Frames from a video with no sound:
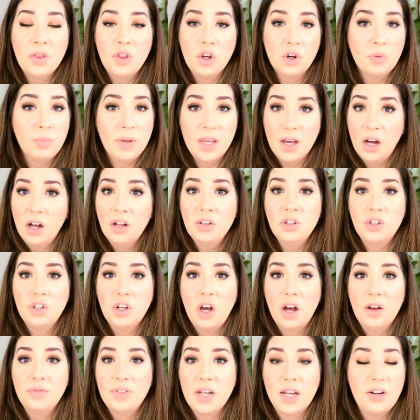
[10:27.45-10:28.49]
They're beyond
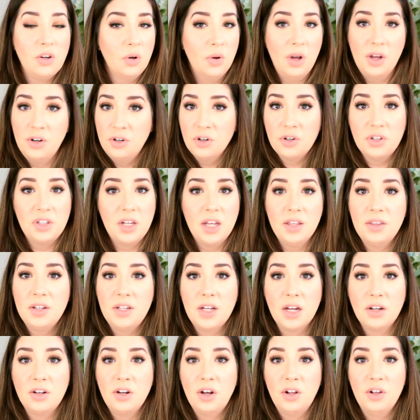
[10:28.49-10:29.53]
soft. I don't understand the
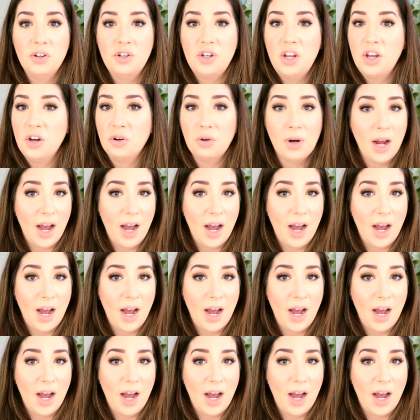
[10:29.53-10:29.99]
technology or